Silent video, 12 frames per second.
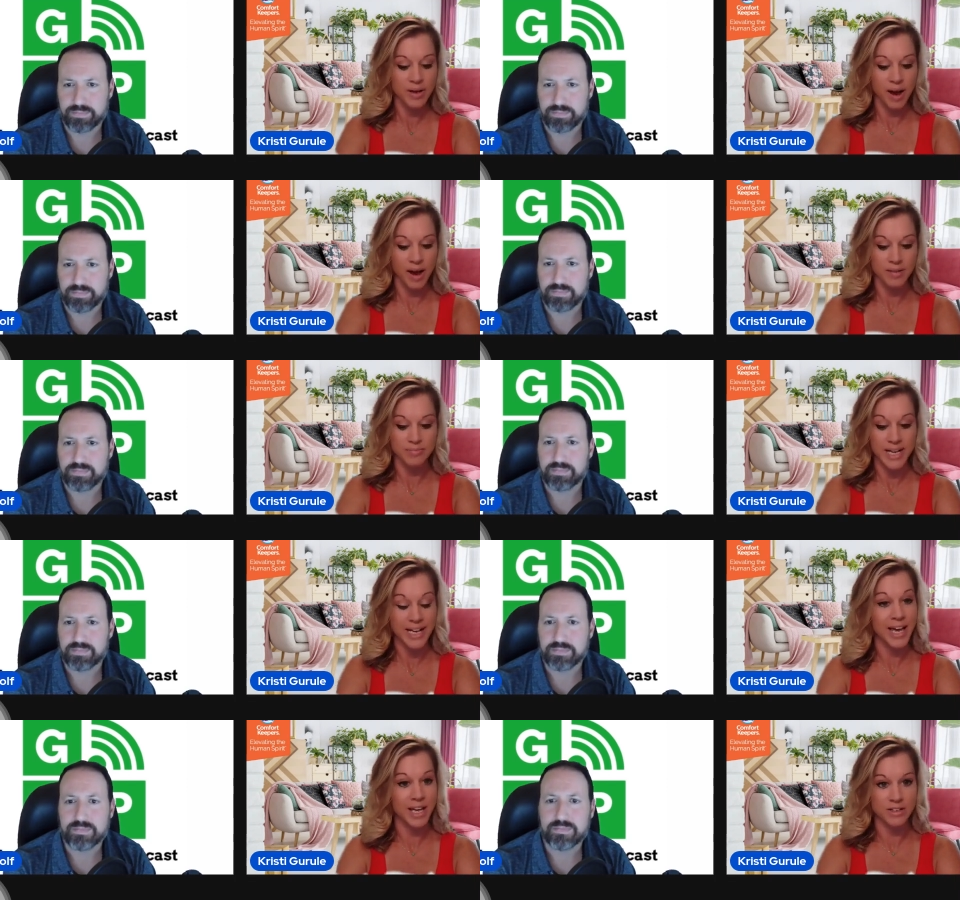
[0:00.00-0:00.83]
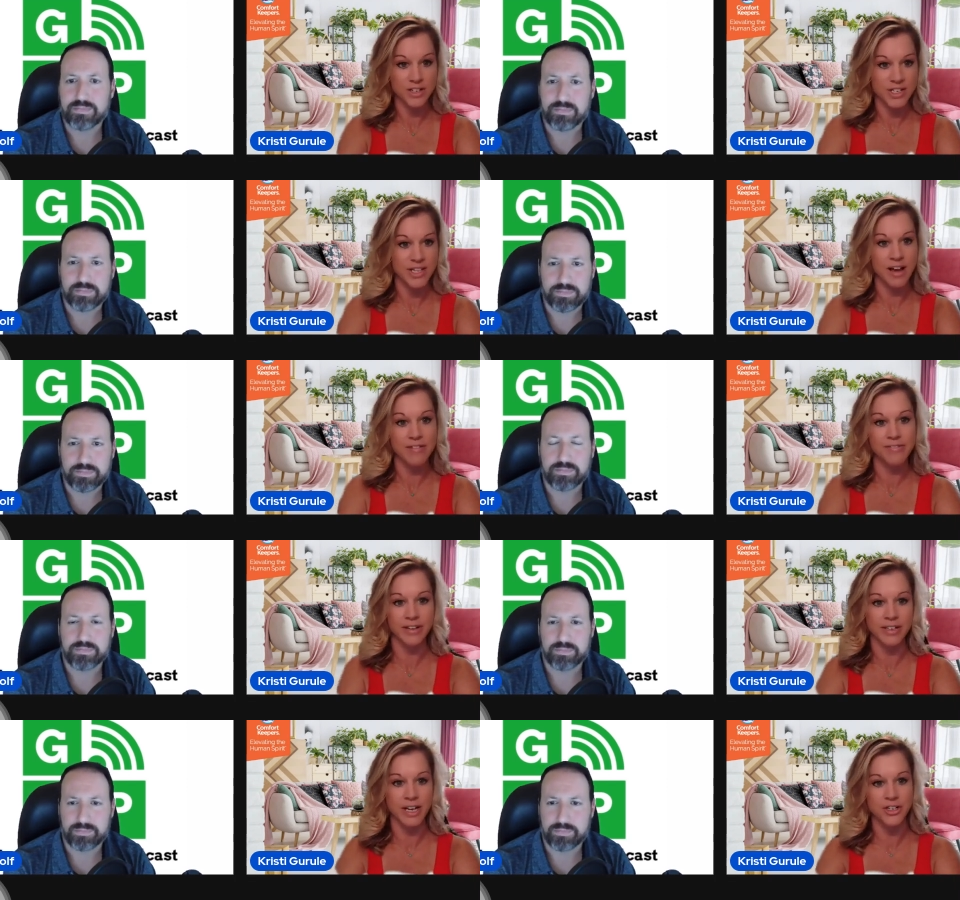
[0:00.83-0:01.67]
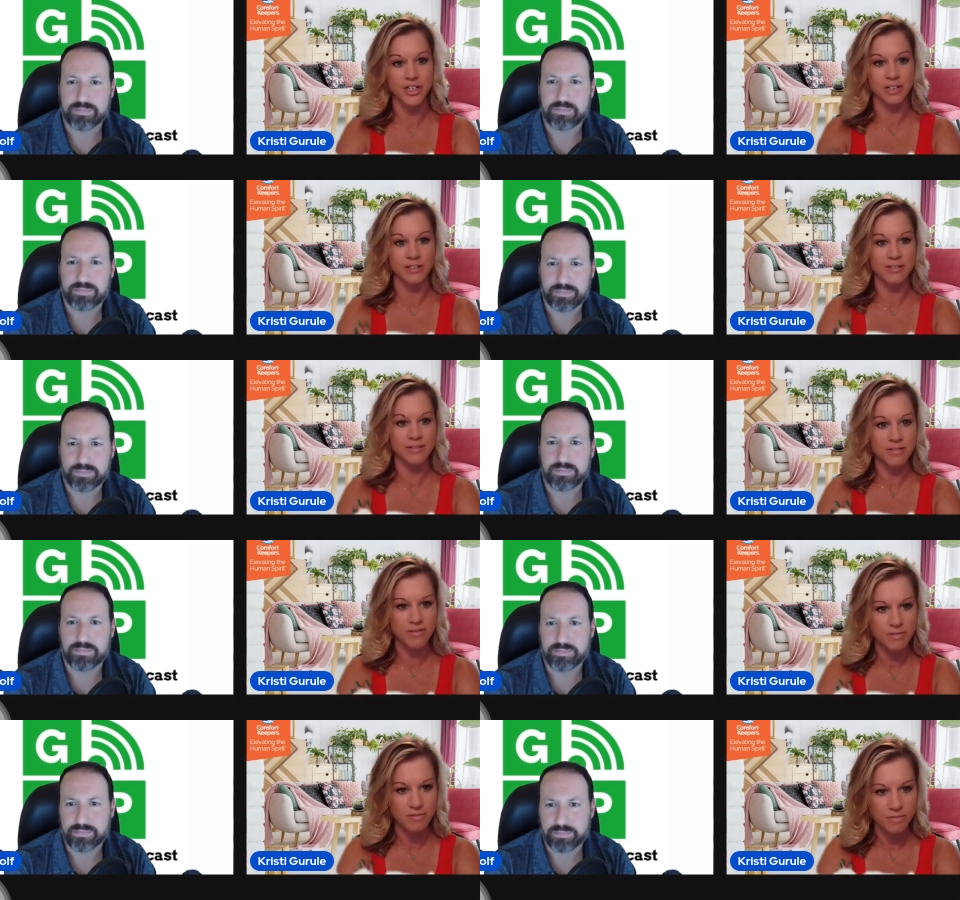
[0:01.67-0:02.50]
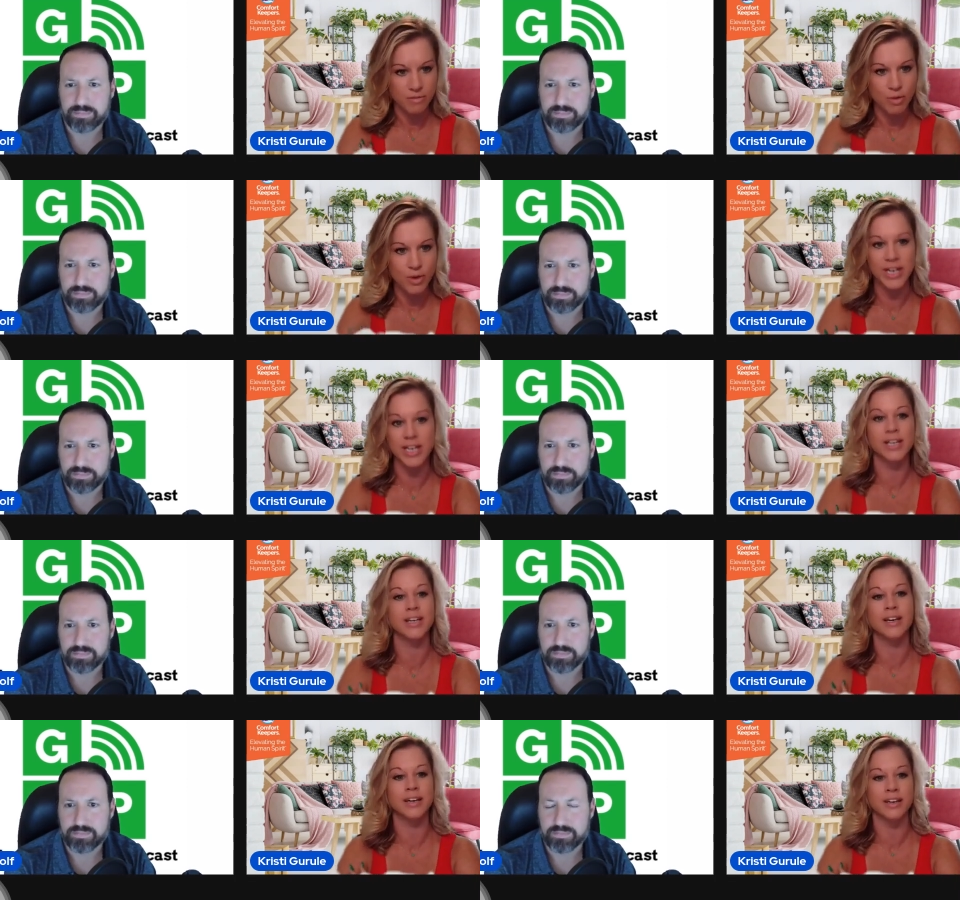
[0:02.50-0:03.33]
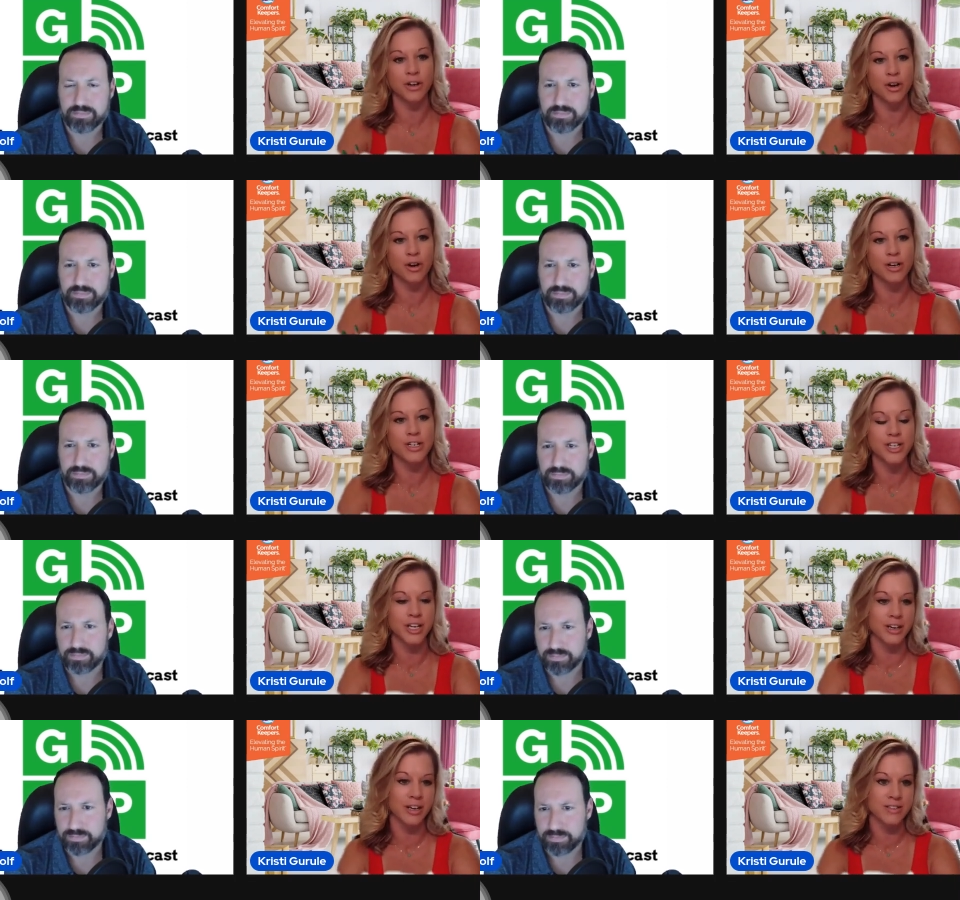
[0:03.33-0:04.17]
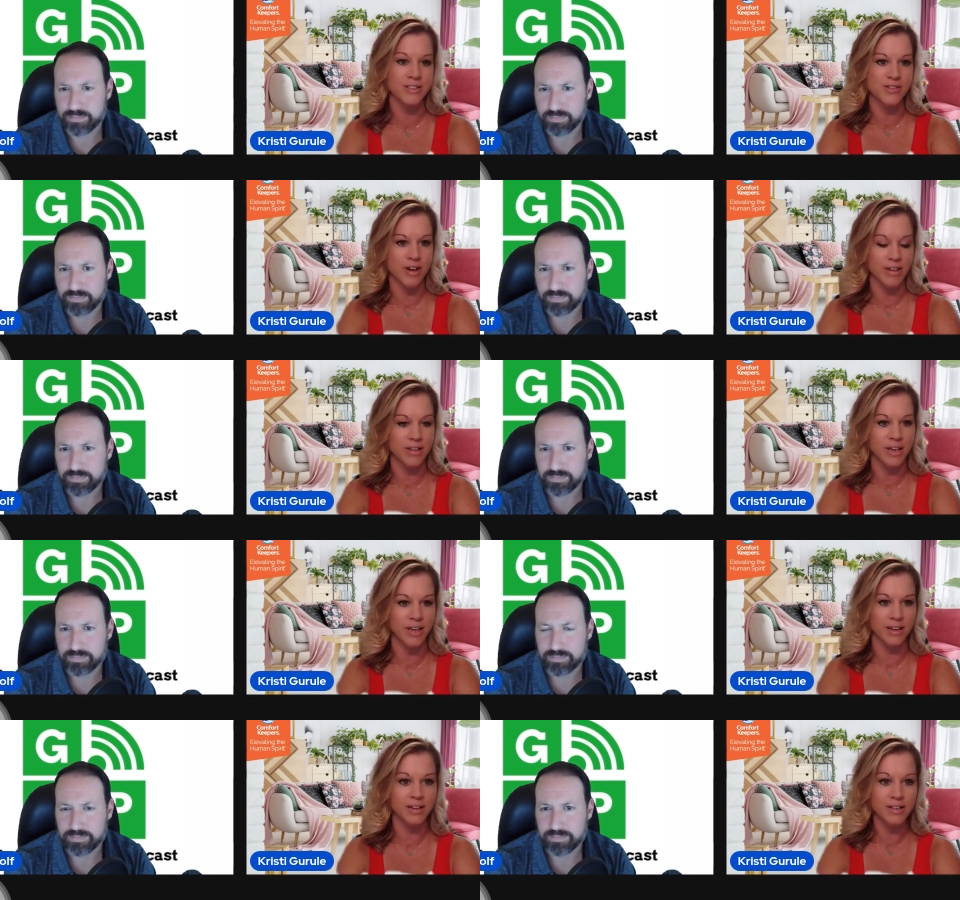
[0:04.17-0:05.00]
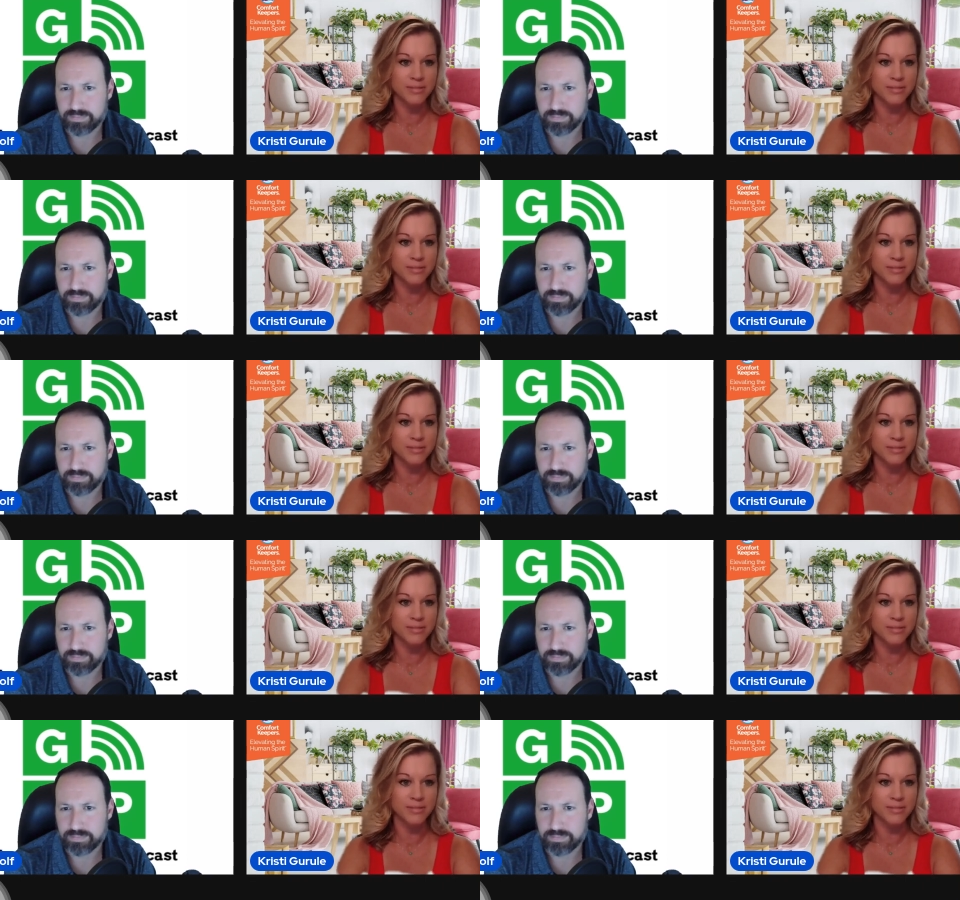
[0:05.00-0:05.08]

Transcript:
Speaker 1: um, again, just that foundation re encouraging and strengthening.